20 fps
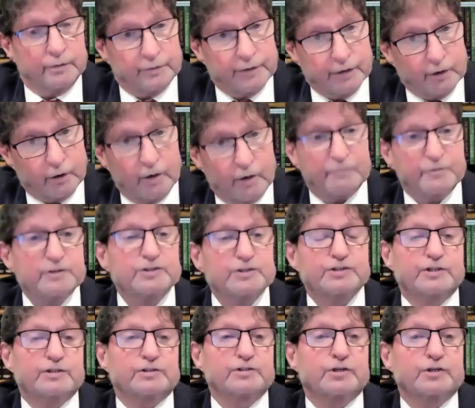they often
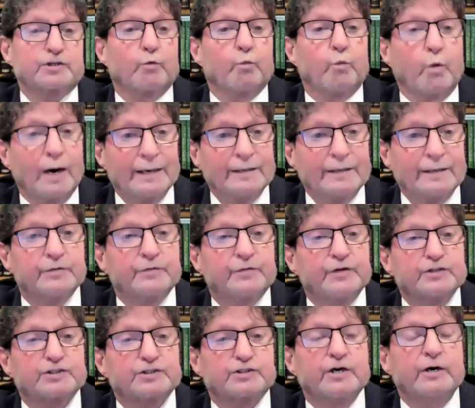sit and say, why did
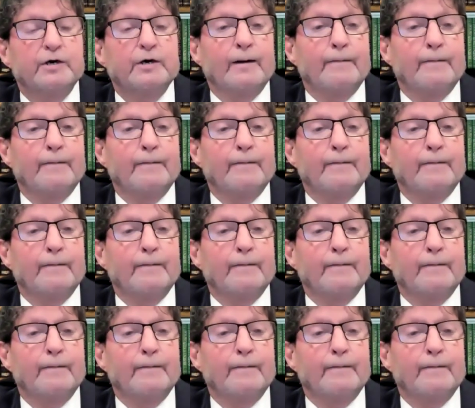this